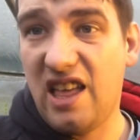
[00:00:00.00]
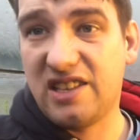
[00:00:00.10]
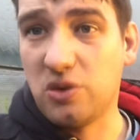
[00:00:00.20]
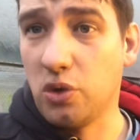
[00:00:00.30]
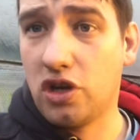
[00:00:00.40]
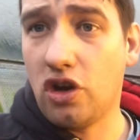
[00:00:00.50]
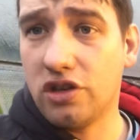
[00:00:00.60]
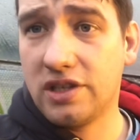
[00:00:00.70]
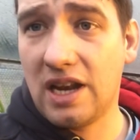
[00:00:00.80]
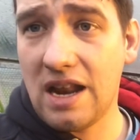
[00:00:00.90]
it's going to
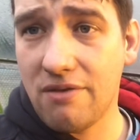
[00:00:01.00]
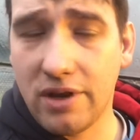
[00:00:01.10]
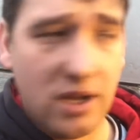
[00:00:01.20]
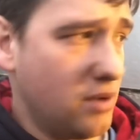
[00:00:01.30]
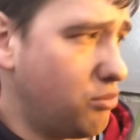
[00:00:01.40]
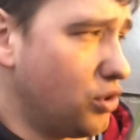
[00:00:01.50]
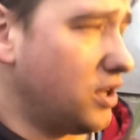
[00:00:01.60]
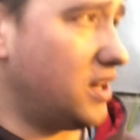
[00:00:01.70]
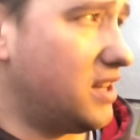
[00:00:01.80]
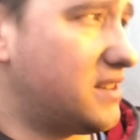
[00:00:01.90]
cost an electric.
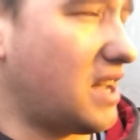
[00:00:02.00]
But at the